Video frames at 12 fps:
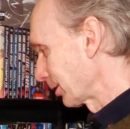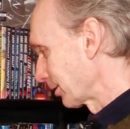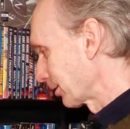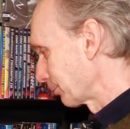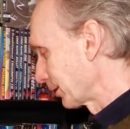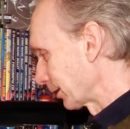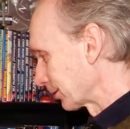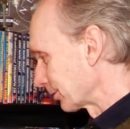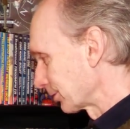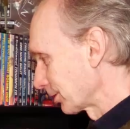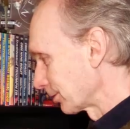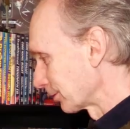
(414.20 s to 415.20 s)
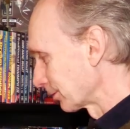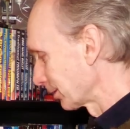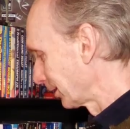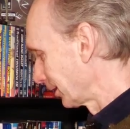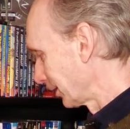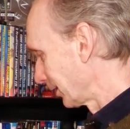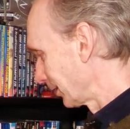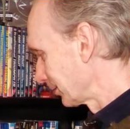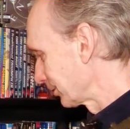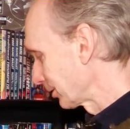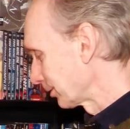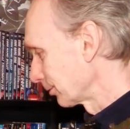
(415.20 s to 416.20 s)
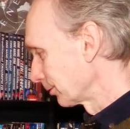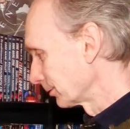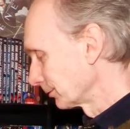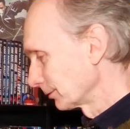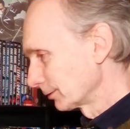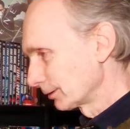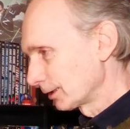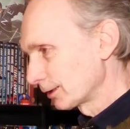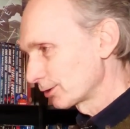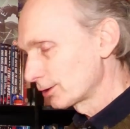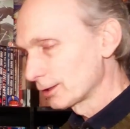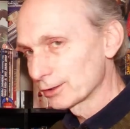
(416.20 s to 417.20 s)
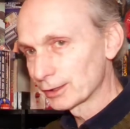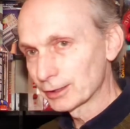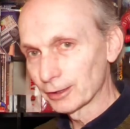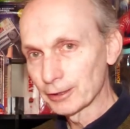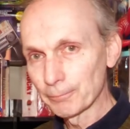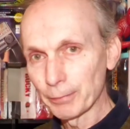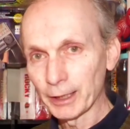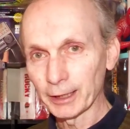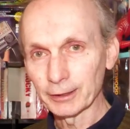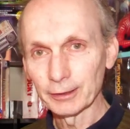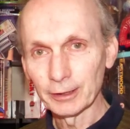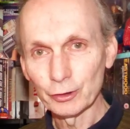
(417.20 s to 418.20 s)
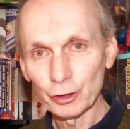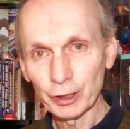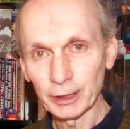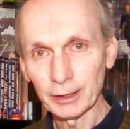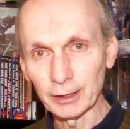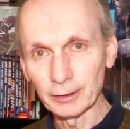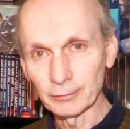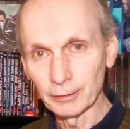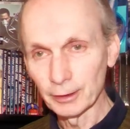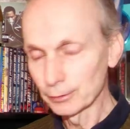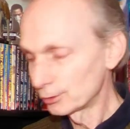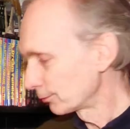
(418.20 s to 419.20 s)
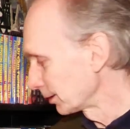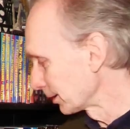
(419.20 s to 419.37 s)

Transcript: getting a bit concerned. So I started going back and checking loads of